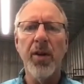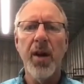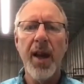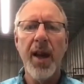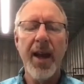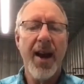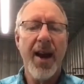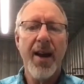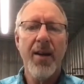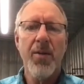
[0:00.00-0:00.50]

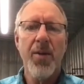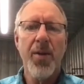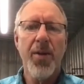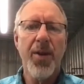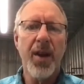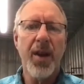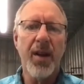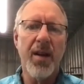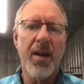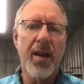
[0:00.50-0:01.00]
And I don't
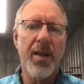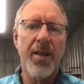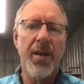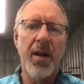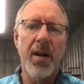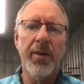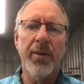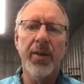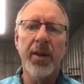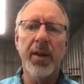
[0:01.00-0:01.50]
think nothing
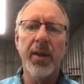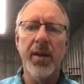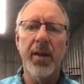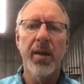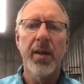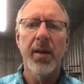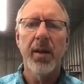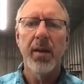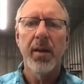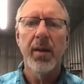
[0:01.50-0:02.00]
of it,
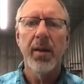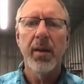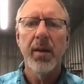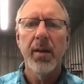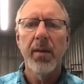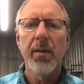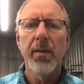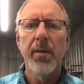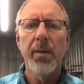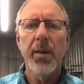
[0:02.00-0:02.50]

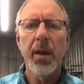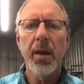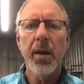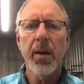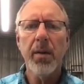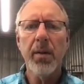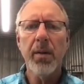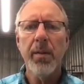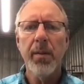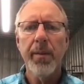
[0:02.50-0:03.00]
I
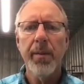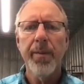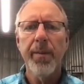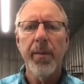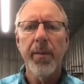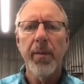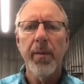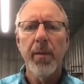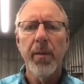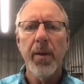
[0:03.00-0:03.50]

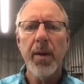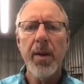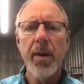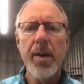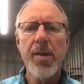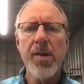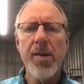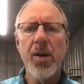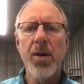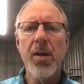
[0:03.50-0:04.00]
think
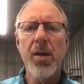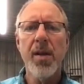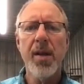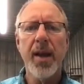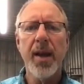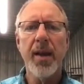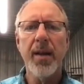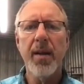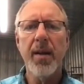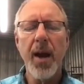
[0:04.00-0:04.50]
it's a good
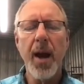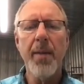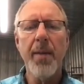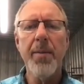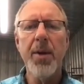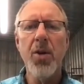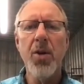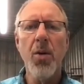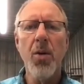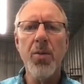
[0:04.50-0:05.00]
thing. I
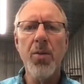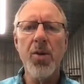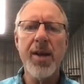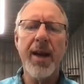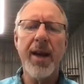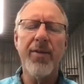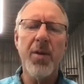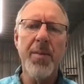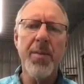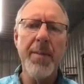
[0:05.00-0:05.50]
mean, you almost
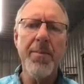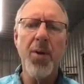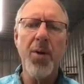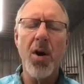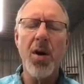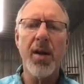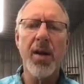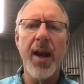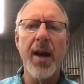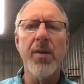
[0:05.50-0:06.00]
have to be
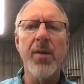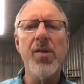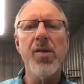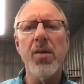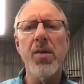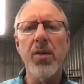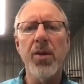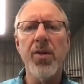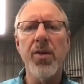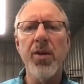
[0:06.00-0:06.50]
part
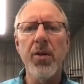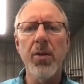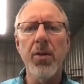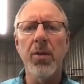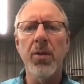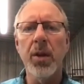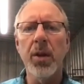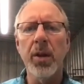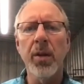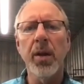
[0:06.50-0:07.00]
counselor too.
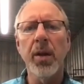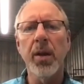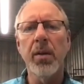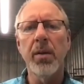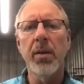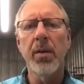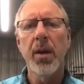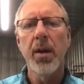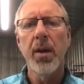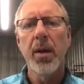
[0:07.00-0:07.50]
When
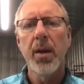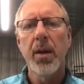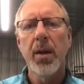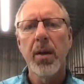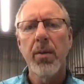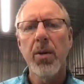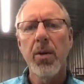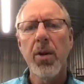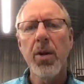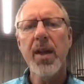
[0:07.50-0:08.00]

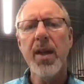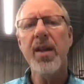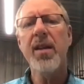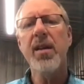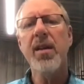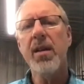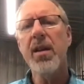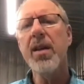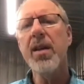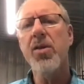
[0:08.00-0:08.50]
you get
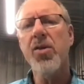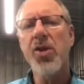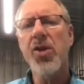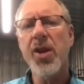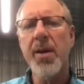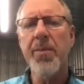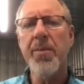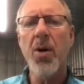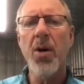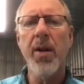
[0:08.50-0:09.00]
into
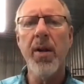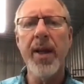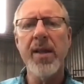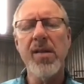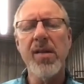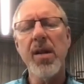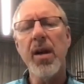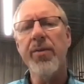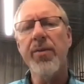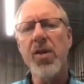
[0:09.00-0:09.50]
leadership, all that
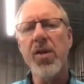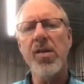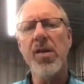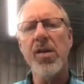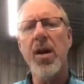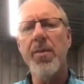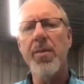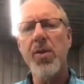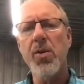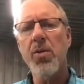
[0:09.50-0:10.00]
stuff just
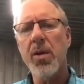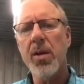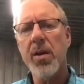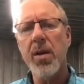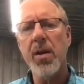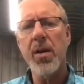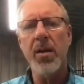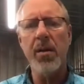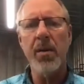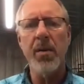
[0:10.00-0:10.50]
comes with
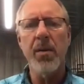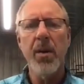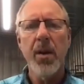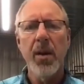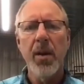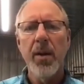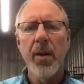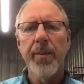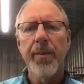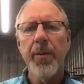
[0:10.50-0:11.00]
the
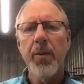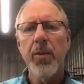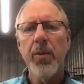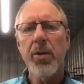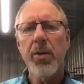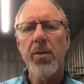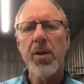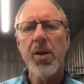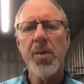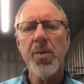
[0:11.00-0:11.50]

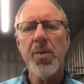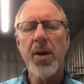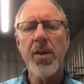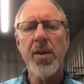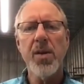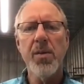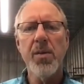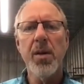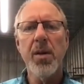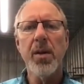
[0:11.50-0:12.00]

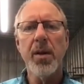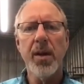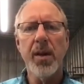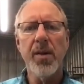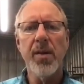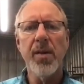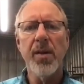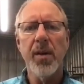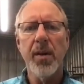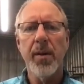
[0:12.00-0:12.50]

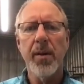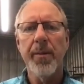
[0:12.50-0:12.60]
responsibilities.